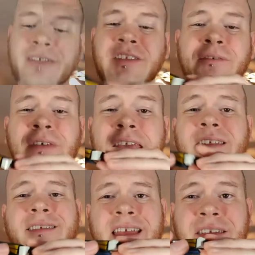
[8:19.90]
Even the
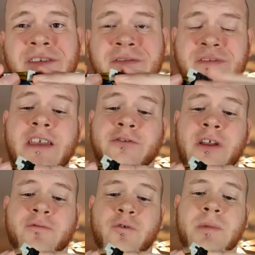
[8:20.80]
feet
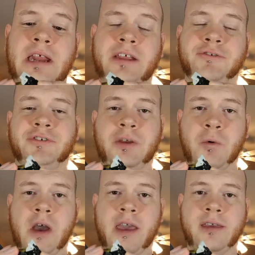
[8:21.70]
transform in an
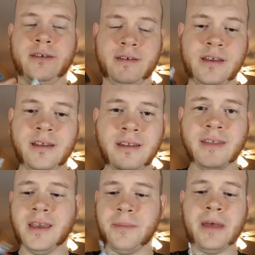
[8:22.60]
interesting way.
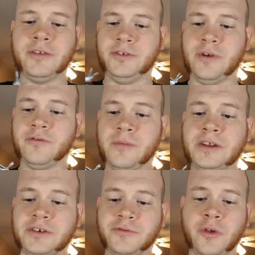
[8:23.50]
Nothing about these
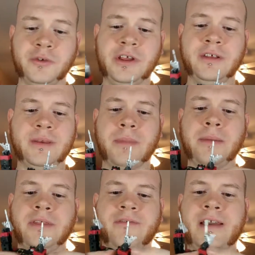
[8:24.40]
transformations is really routine except
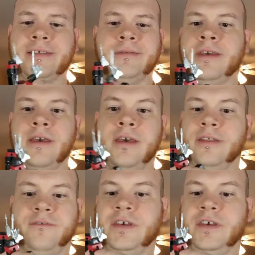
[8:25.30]
maybe the fact that the